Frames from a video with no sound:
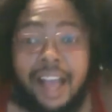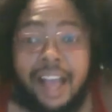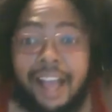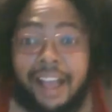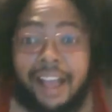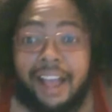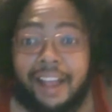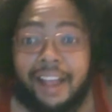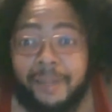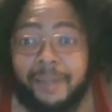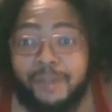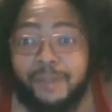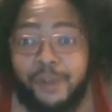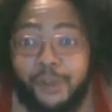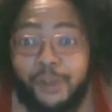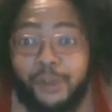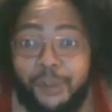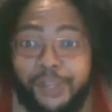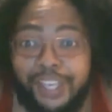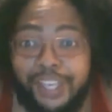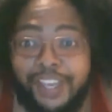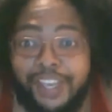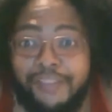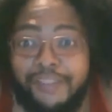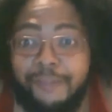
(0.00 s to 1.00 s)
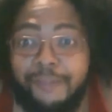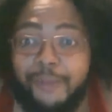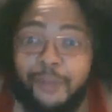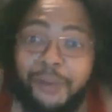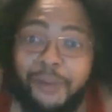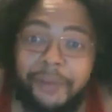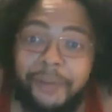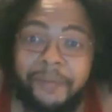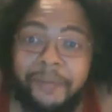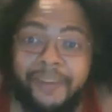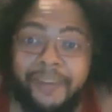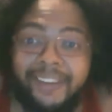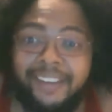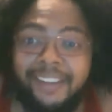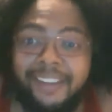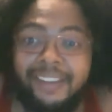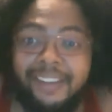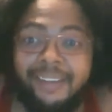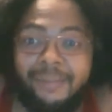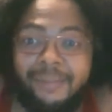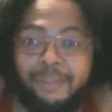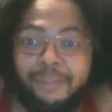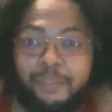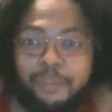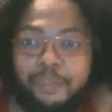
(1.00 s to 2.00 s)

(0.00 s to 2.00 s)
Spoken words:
I'm doing a Moody Monday,